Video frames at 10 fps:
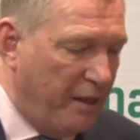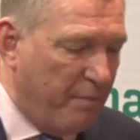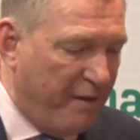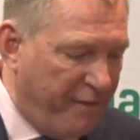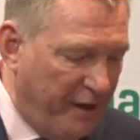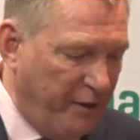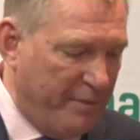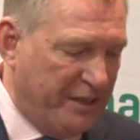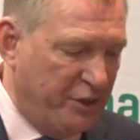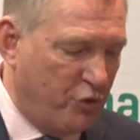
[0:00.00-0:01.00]
My final
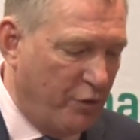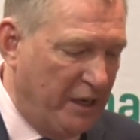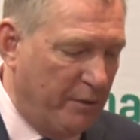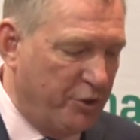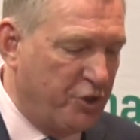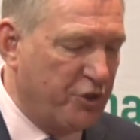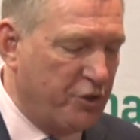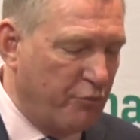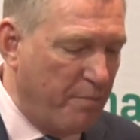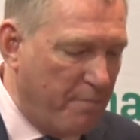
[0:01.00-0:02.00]
message really was just
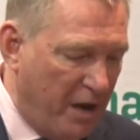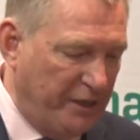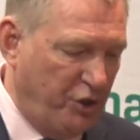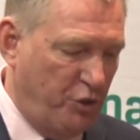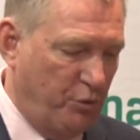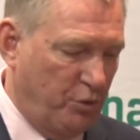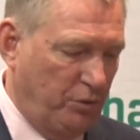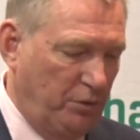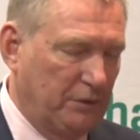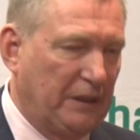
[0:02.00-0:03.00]
to remind you all